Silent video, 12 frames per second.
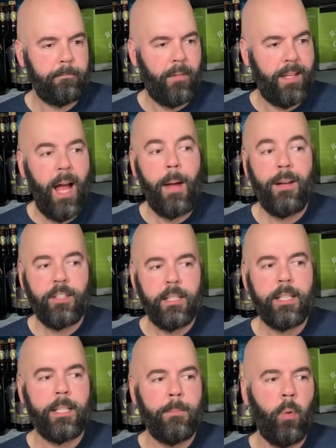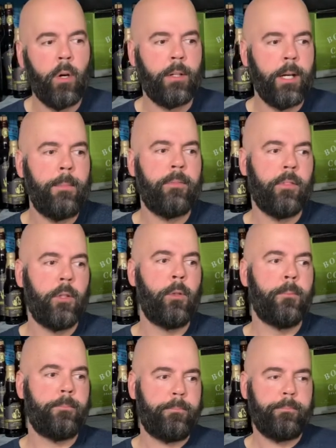Yeah, I'm actually getting more grapefruit
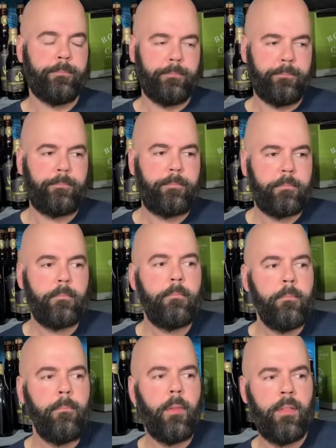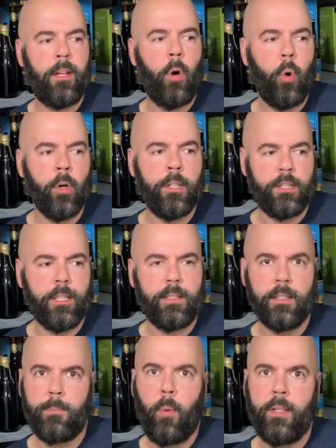than orange at
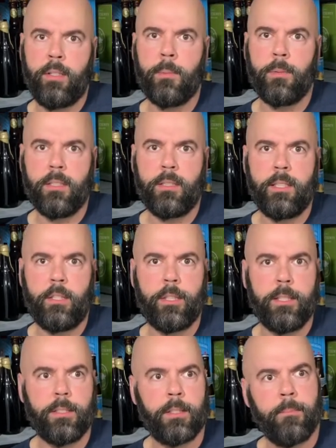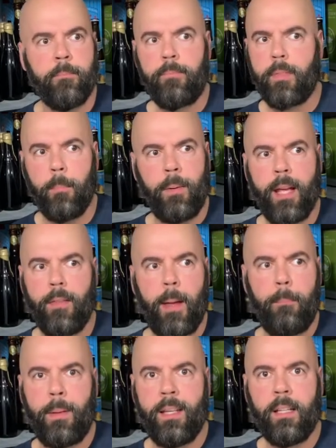this point in terms of citrus. But yeah,
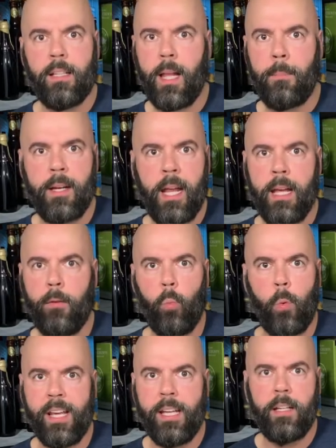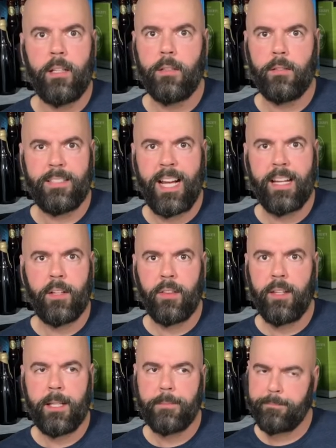that pink lemonade weed dank
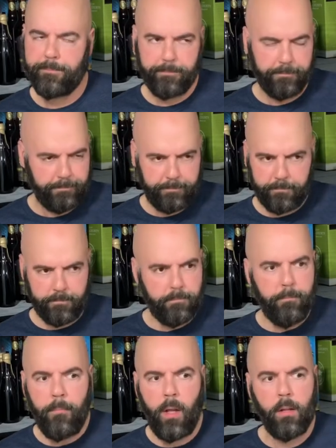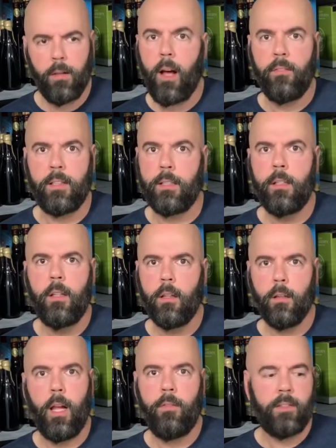thing, love it.
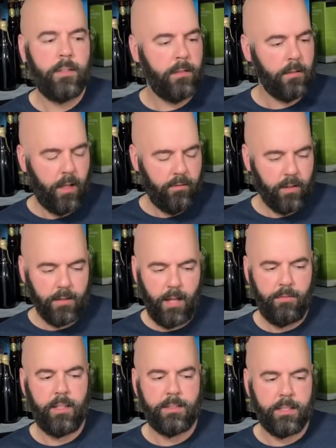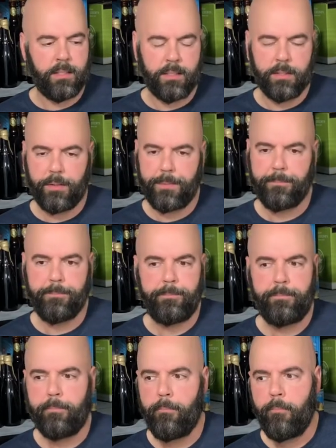Love it. Love the level it's in this.
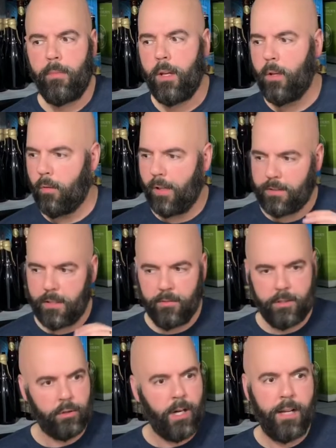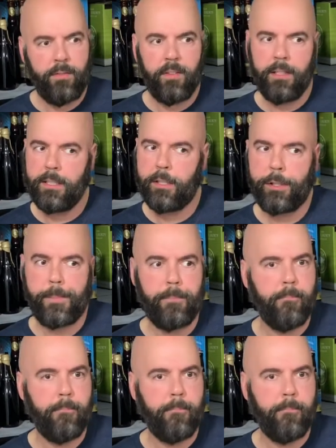Relatively dry finish.